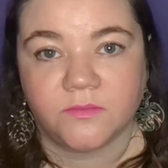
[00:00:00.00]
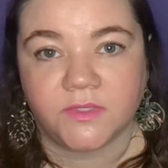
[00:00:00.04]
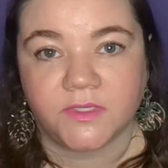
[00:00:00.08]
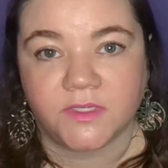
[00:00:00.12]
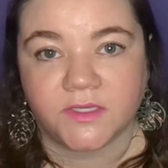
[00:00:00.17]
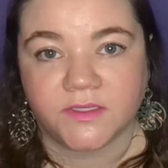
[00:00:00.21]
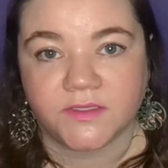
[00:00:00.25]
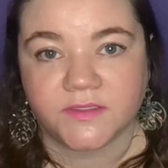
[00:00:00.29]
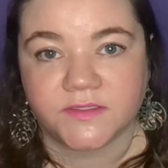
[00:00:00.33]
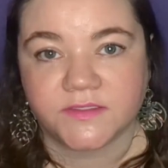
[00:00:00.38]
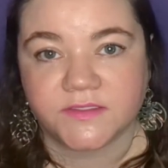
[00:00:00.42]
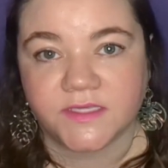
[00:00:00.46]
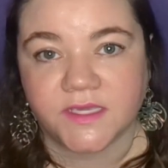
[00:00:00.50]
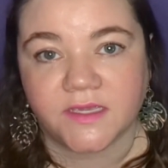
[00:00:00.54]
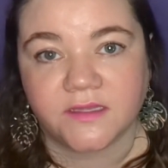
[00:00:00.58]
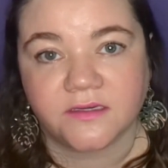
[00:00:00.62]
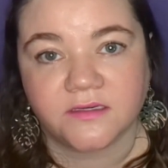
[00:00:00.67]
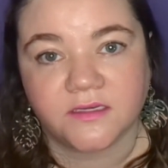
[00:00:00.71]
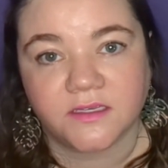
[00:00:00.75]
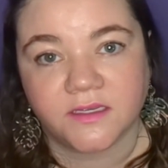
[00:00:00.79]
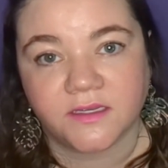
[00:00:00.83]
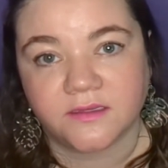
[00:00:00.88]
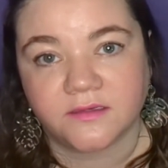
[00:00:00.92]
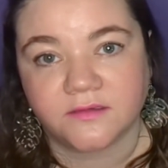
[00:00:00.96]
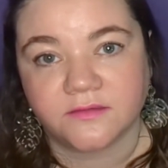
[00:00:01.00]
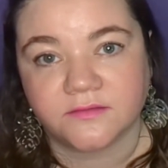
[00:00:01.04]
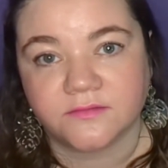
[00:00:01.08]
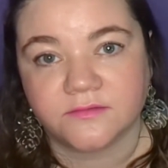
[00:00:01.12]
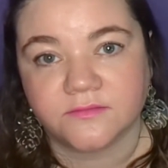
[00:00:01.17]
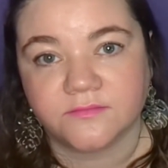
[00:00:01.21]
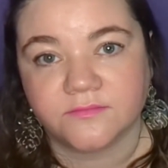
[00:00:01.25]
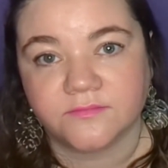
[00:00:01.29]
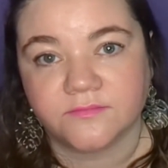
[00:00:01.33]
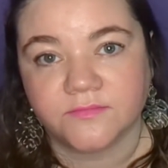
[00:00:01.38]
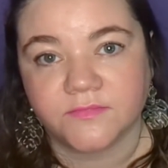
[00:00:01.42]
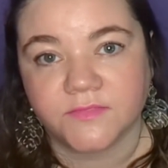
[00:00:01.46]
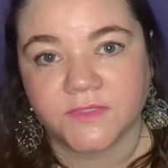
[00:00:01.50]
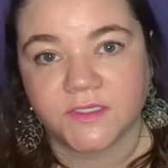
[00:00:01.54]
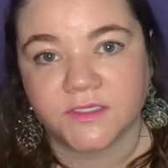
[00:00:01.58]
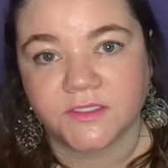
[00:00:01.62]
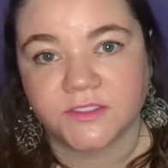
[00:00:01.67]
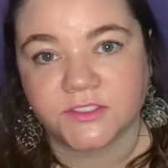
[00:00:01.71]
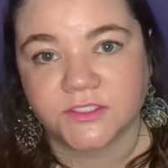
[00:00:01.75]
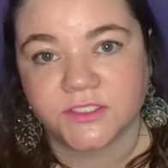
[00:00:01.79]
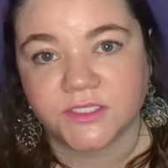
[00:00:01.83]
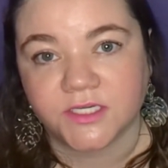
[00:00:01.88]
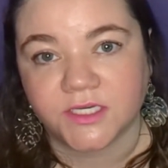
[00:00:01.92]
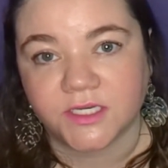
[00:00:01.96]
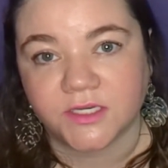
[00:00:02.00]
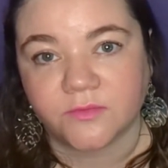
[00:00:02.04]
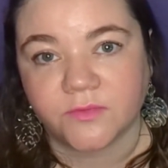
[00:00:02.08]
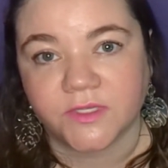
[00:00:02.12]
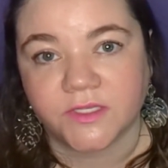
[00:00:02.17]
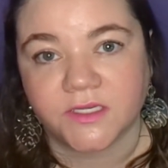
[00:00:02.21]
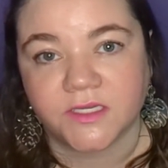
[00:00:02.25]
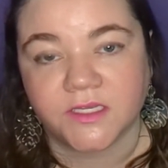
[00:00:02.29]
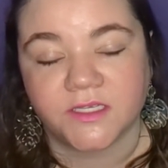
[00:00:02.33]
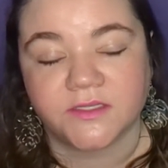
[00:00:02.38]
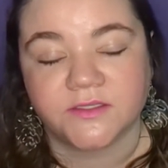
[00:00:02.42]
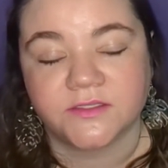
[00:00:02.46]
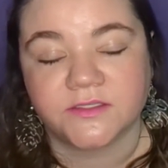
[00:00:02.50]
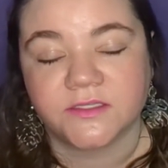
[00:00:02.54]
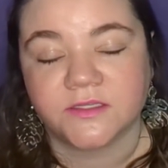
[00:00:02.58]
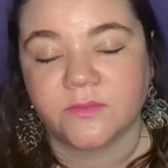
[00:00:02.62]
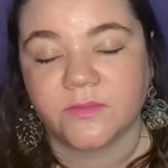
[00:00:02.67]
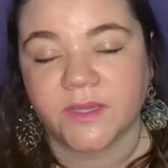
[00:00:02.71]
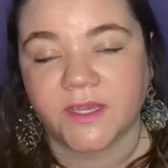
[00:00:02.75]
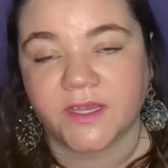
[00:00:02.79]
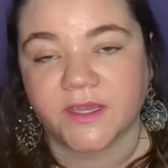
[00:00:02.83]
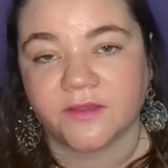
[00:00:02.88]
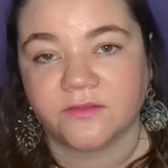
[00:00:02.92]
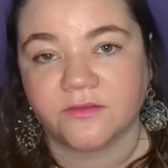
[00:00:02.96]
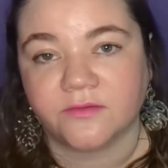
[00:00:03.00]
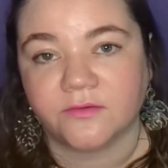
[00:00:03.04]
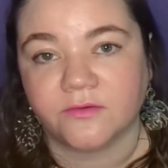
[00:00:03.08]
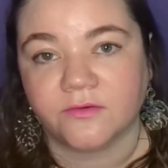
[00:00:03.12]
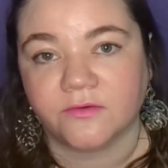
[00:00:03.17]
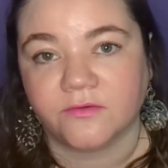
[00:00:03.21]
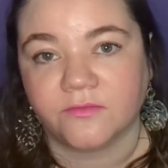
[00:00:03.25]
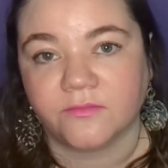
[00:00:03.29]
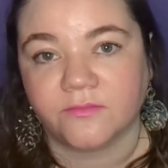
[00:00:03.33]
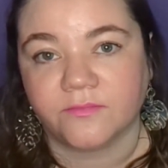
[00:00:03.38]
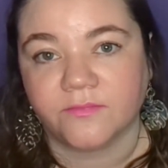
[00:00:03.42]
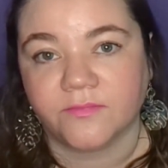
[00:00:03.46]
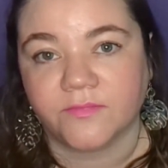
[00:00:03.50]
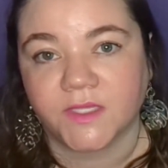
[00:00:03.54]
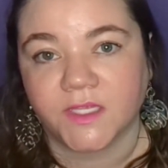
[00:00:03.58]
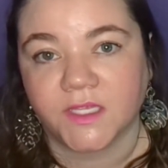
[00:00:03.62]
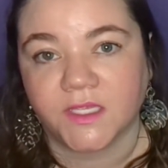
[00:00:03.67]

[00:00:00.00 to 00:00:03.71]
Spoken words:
Because that night she went into the bathroom